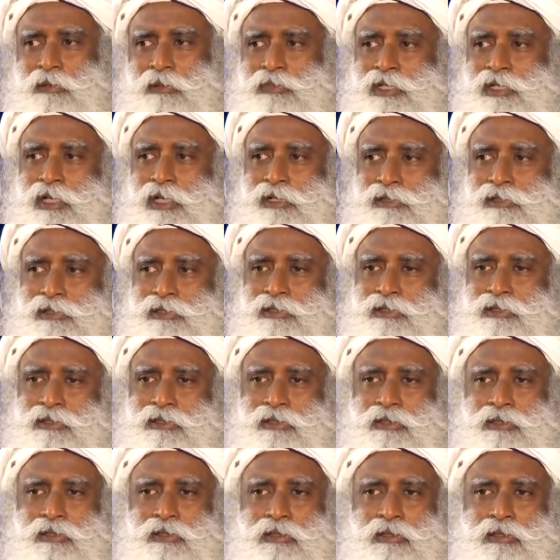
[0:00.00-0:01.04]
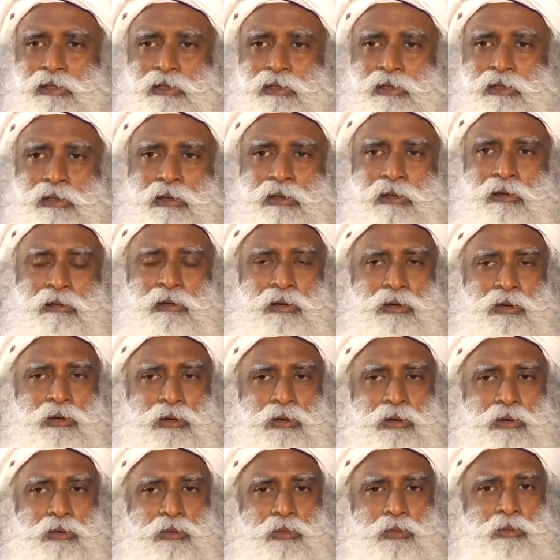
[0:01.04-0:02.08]
themselves.
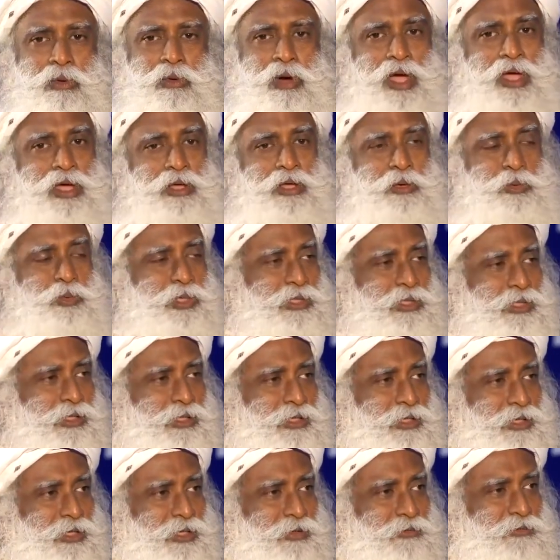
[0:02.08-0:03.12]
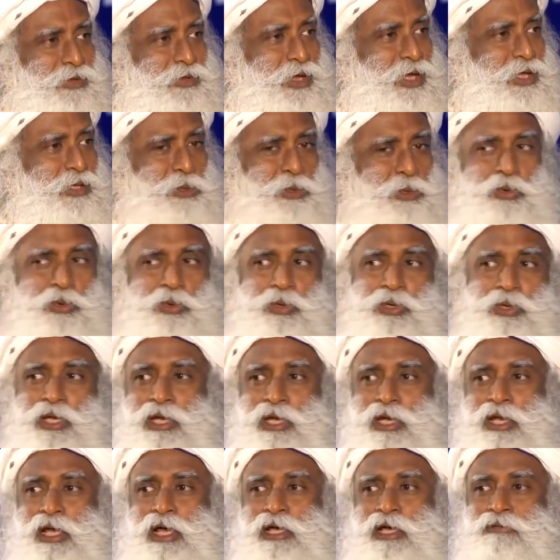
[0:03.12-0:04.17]
Why are we thinking we are the
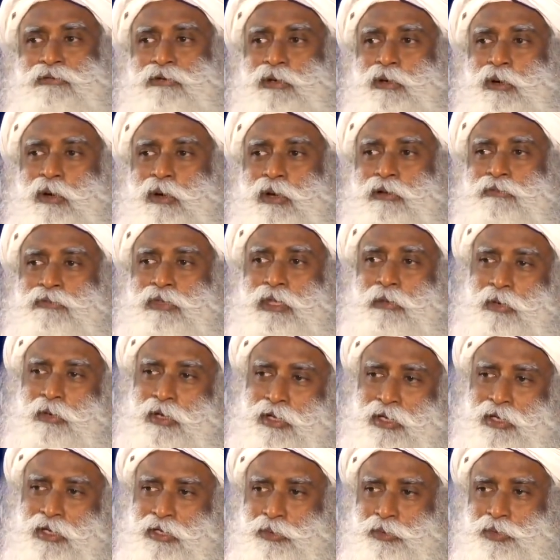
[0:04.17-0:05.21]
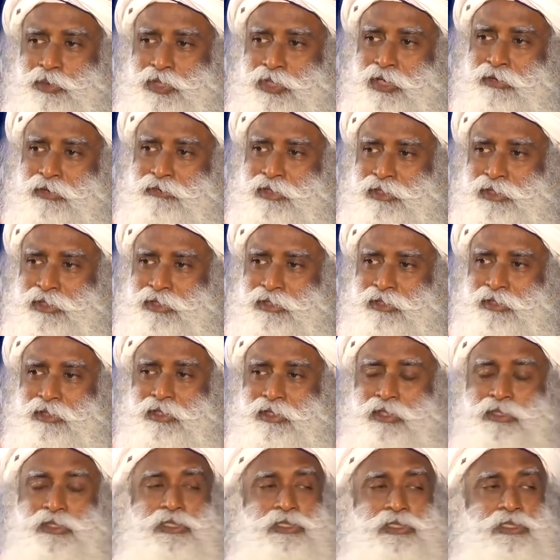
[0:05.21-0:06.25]
only life and all of them are here to serve us?
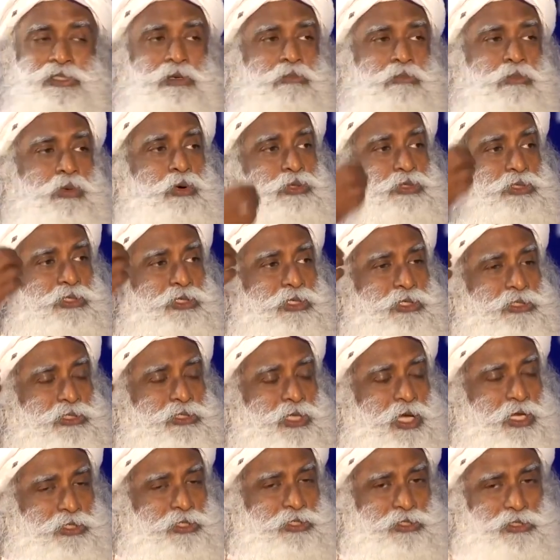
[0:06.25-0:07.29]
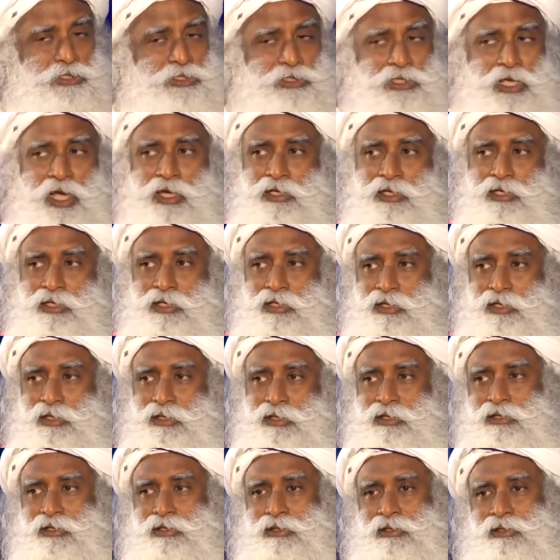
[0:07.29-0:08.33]
This is the most disastrous idea.
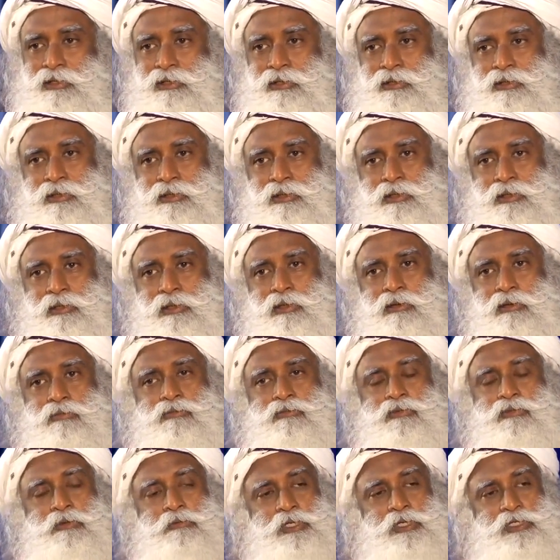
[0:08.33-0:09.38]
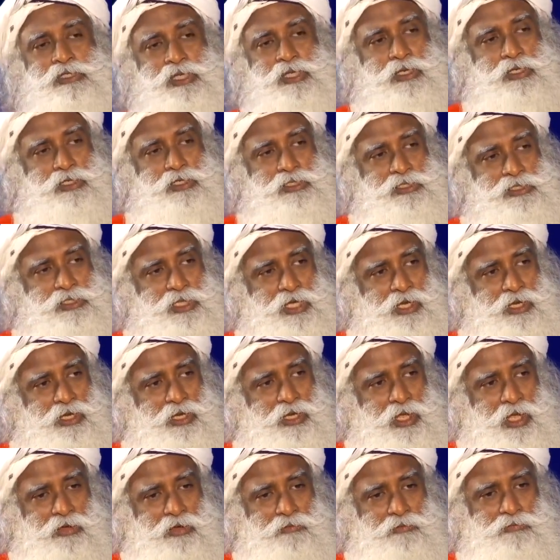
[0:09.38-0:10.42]
We must
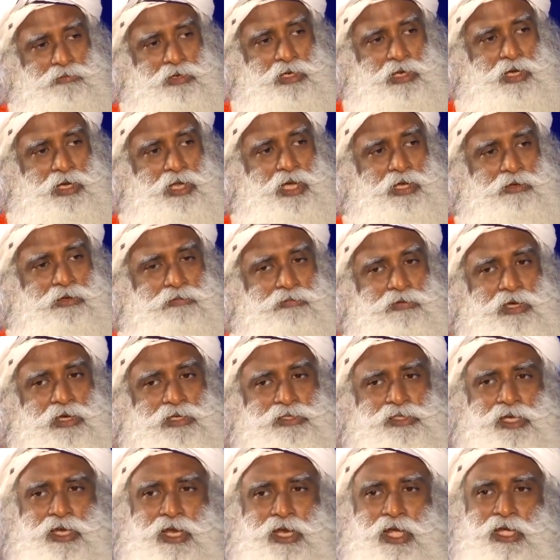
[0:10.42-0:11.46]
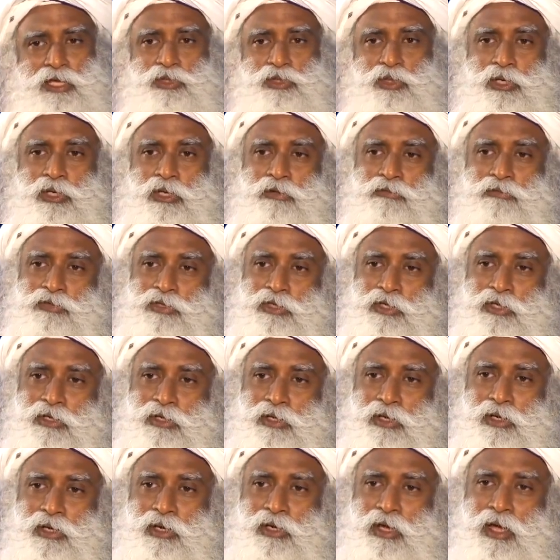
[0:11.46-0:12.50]
understand every life has a right to live
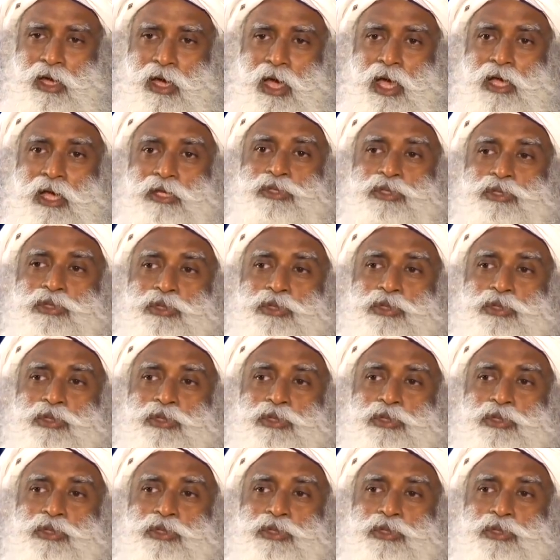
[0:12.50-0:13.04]
here, as